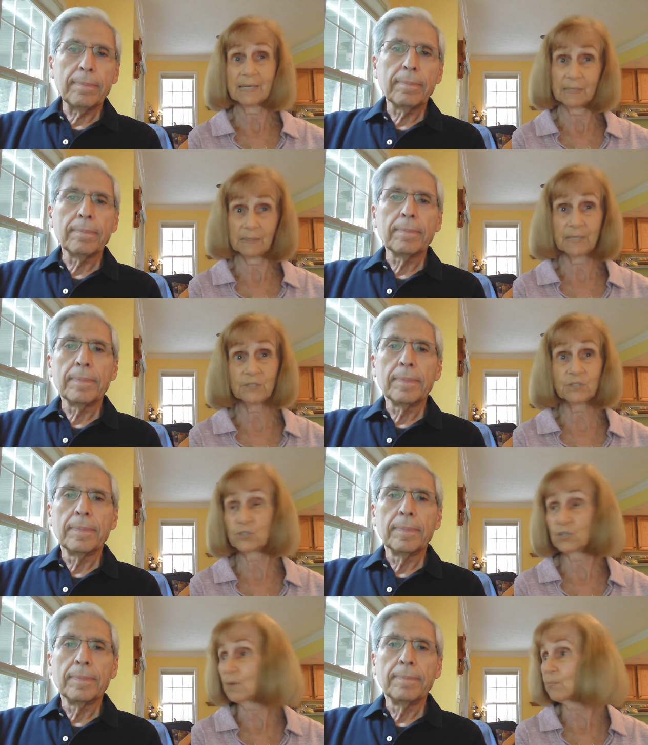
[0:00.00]
Speaker 1: And let's
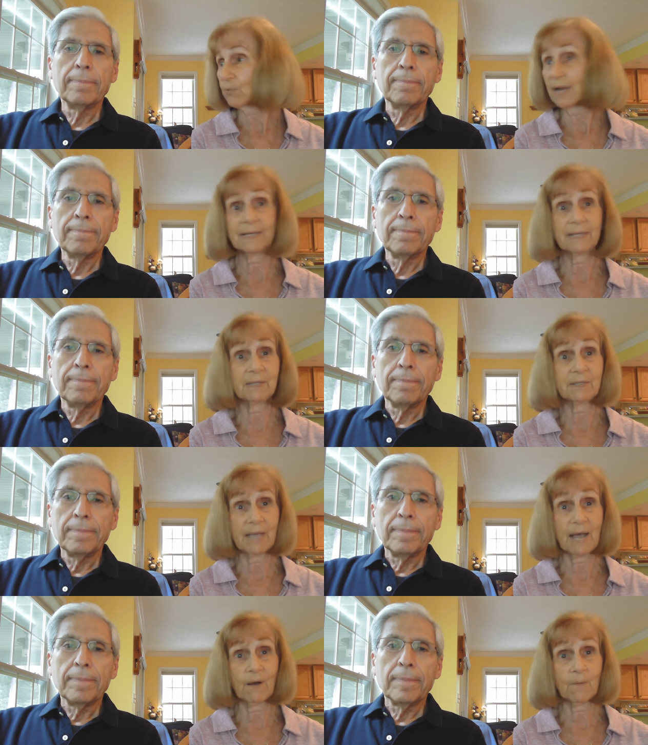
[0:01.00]
jump right in
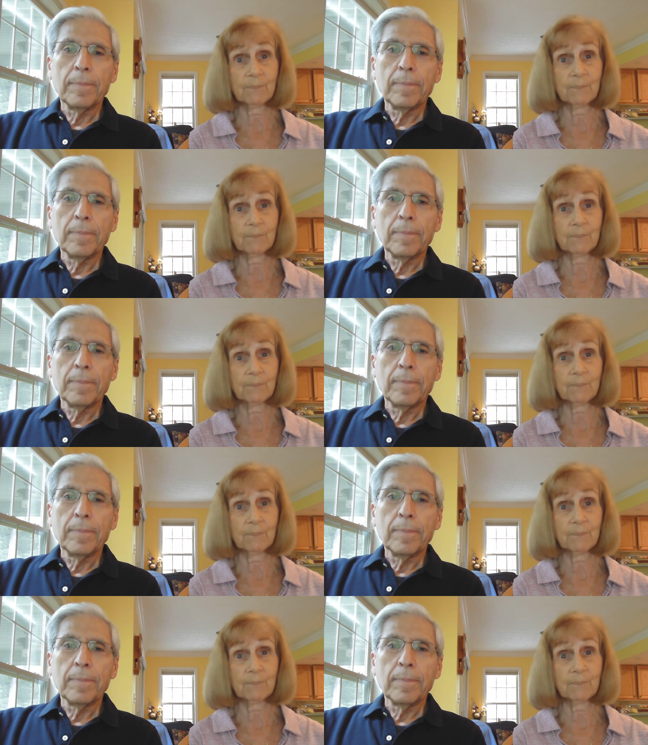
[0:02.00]
now.